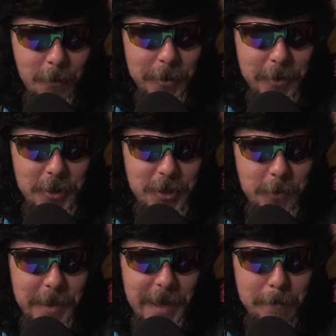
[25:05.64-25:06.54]
where
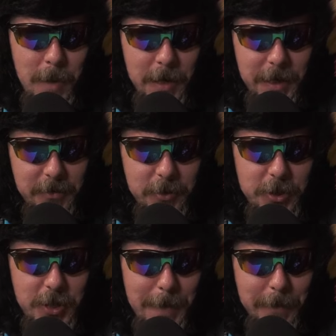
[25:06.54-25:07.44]
the monkeys are
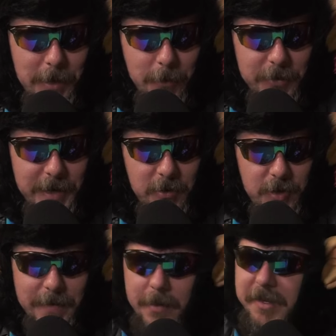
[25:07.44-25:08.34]
shopping on Rodeo
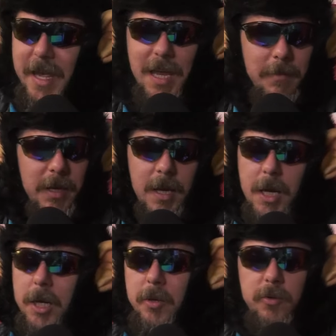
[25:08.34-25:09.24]
Drive." I was like, Amy,
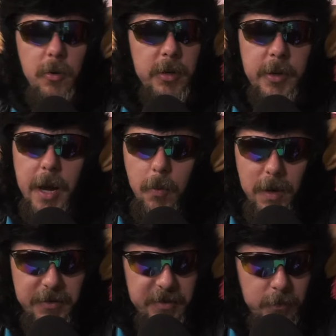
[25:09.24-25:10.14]
you got to
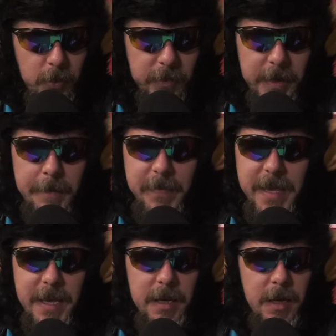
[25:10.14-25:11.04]
watch this movie. It